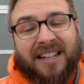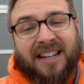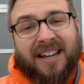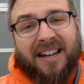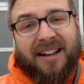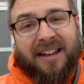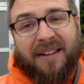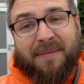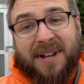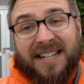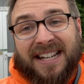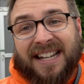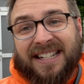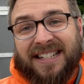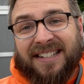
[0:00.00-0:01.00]
I have my
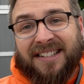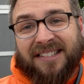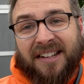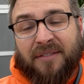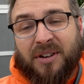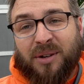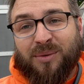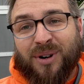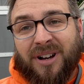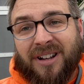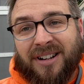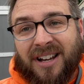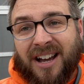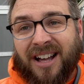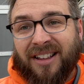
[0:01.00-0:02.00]

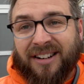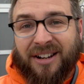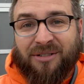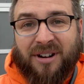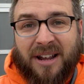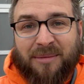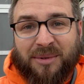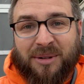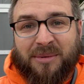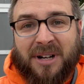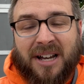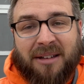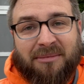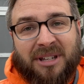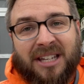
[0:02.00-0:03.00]
1971 Holiday Rambler
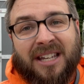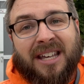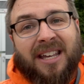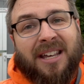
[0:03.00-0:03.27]
behind me.